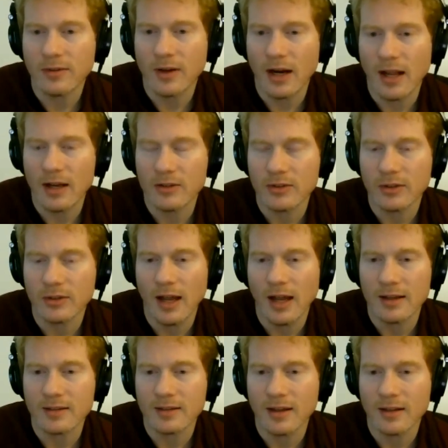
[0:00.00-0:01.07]
financial
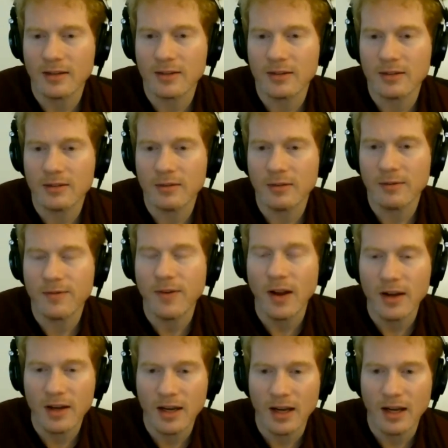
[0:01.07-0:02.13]
assets
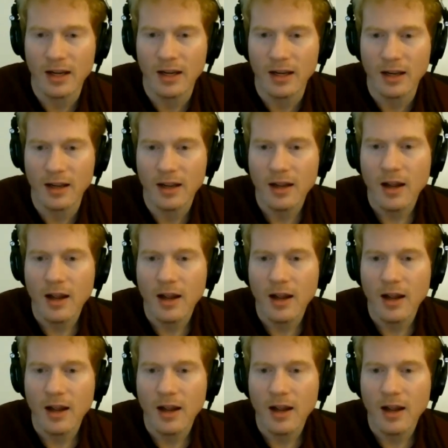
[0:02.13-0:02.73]
funding,